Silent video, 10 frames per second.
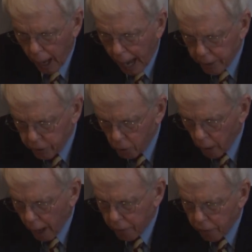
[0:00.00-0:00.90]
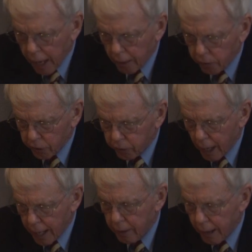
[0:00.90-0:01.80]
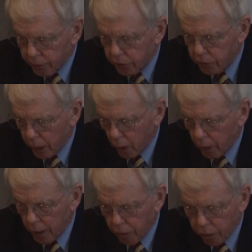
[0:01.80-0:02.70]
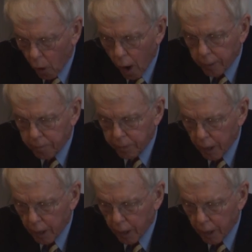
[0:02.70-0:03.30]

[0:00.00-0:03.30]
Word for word: I do not think the state necessarily thought